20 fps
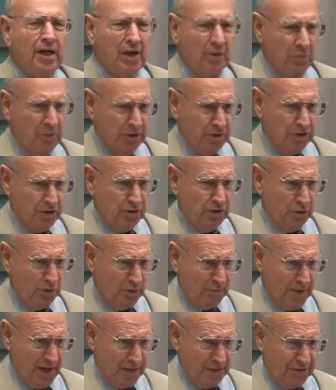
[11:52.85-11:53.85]
and what to
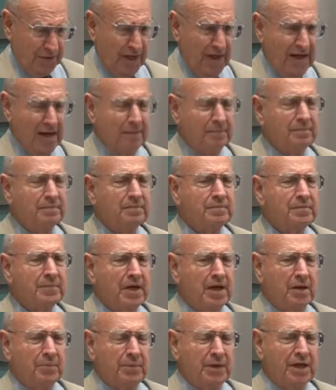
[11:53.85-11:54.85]
do about that.
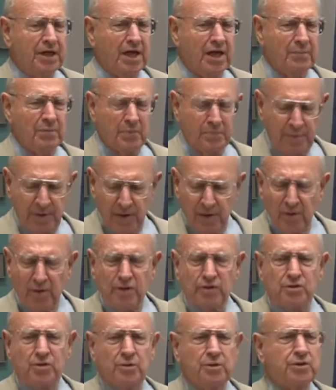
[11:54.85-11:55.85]
And it became
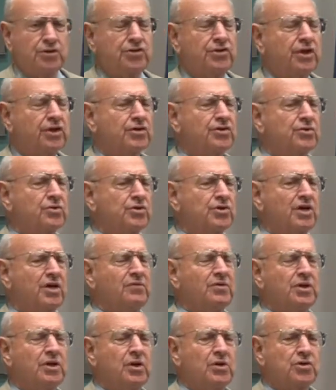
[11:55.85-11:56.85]
apparent to us 6 or
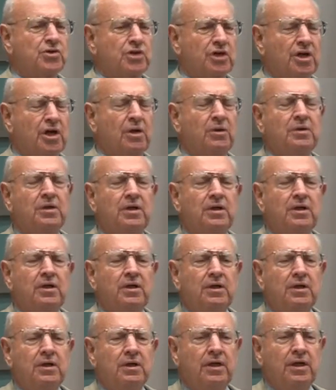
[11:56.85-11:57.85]
7 years ago
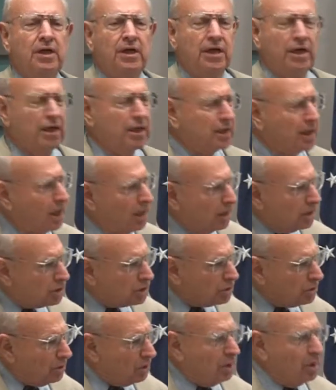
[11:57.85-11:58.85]
in our
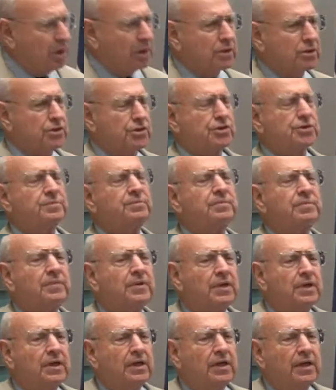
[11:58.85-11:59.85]
talks
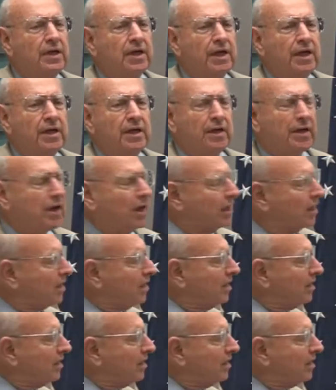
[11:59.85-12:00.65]
and in our